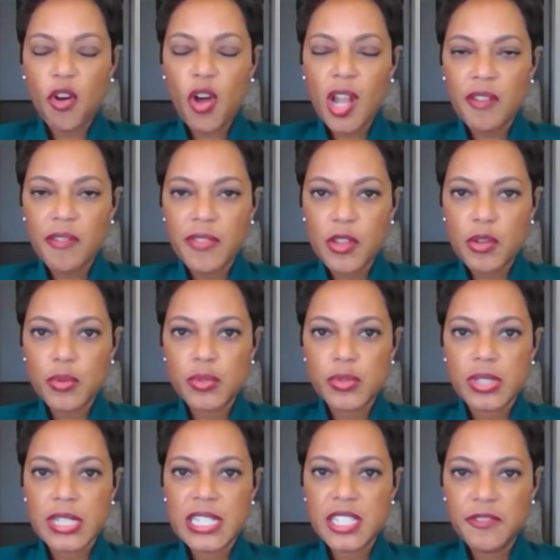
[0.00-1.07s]
all of
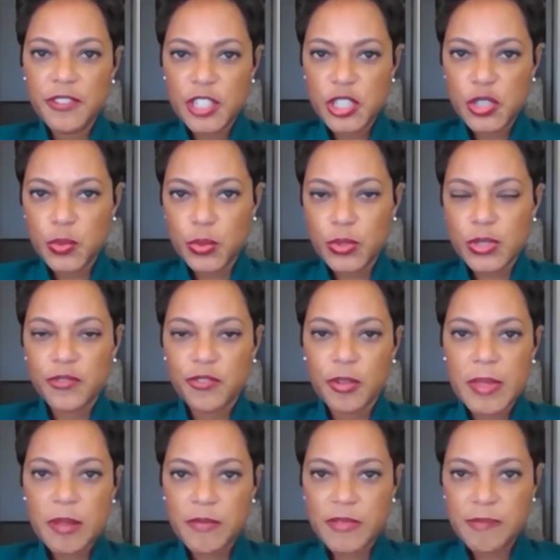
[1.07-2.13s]
those individuals from
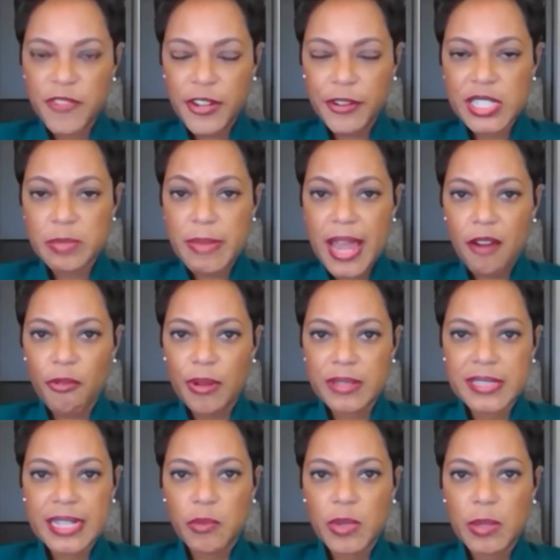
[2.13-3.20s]
the various
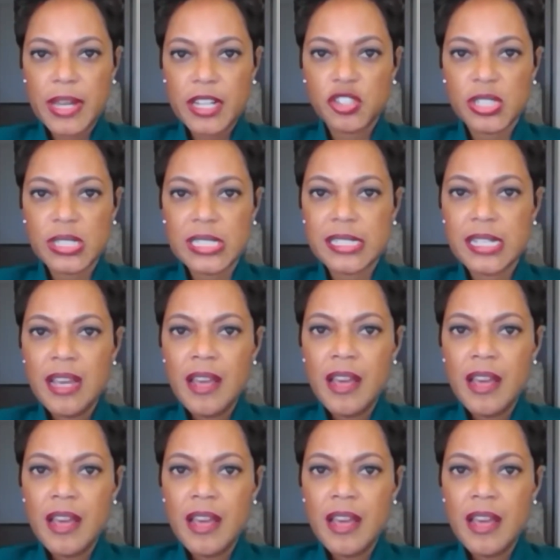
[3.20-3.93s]
backgrounds that we mentioned